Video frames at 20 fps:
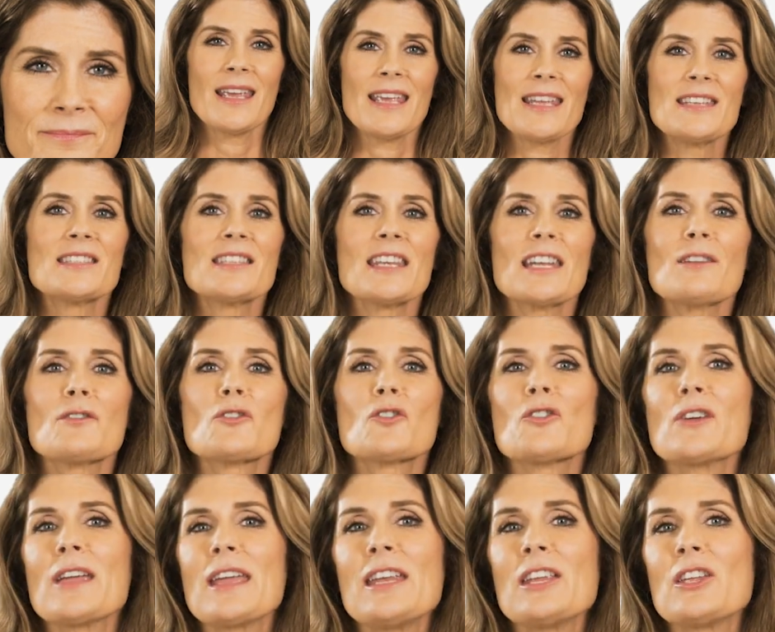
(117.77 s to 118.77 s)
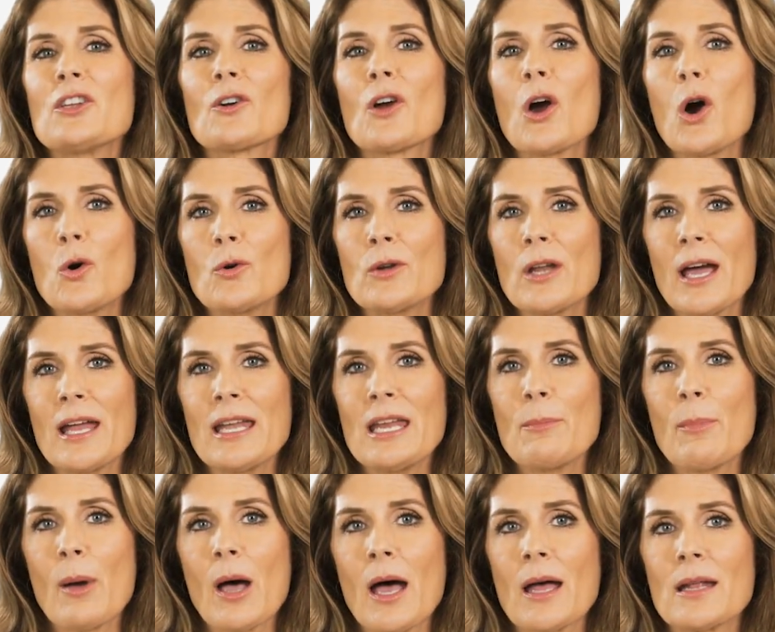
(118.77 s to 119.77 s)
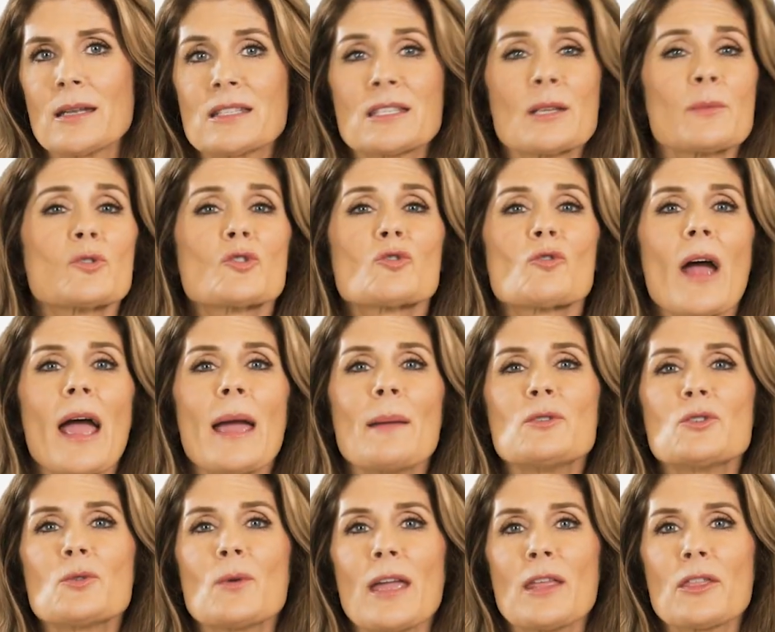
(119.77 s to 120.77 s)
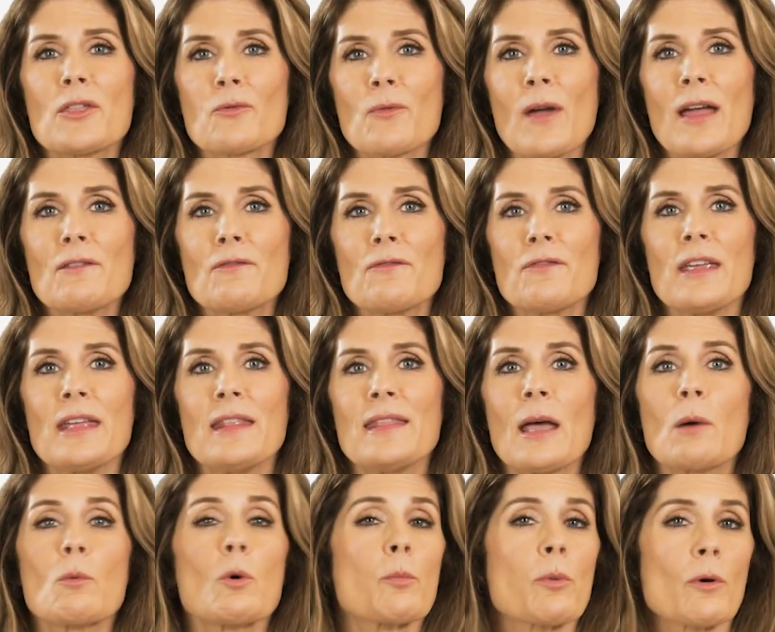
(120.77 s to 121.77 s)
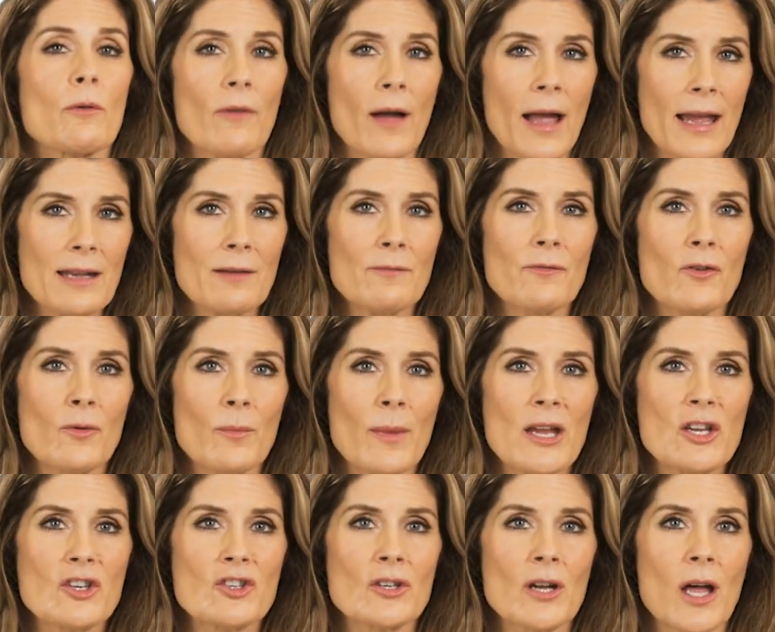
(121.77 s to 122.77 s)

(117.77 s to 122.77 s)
Instead of creating your own honeypot, subscribe to a threat feed that will provide information